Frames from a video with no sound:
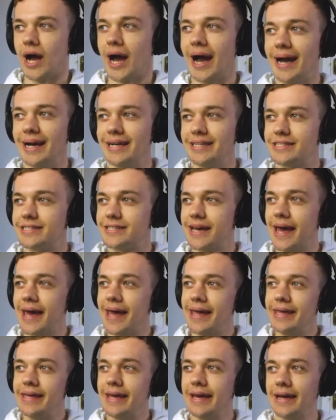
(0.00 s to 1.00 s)
I'd
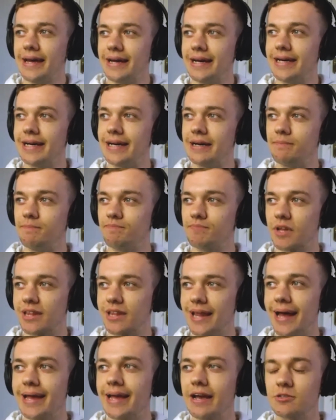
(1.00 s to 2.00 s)
say,
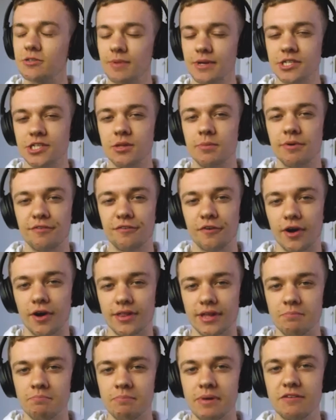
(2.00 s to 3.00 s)
like I was mentioning before, I
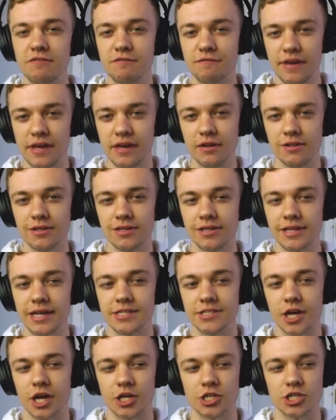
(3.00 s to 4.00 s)
think midfield
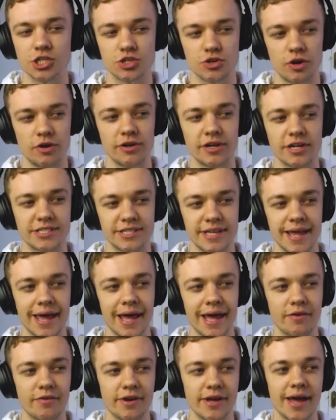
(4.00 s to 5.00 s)
is our strongest
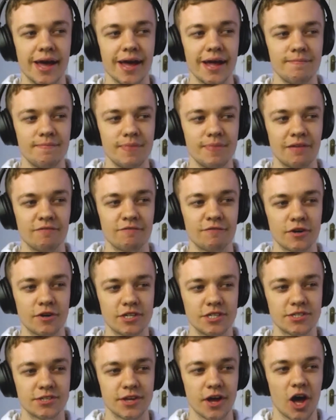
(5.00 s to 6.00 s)
area. And for a
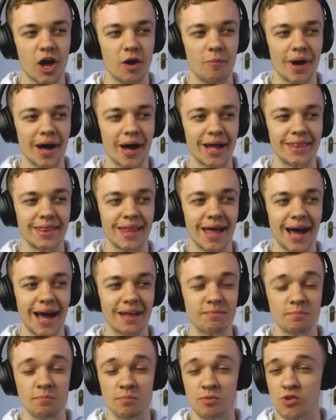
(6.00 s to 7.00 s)
star man,
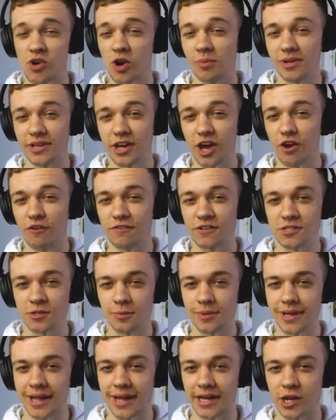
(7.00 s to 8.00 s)
I'd probably go for
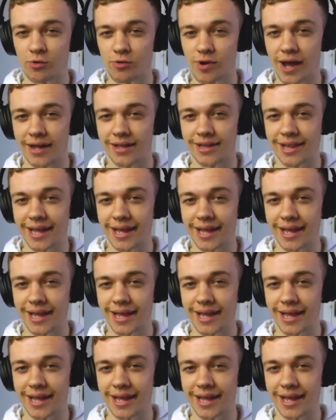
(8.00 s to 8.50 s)
someone like a Ryan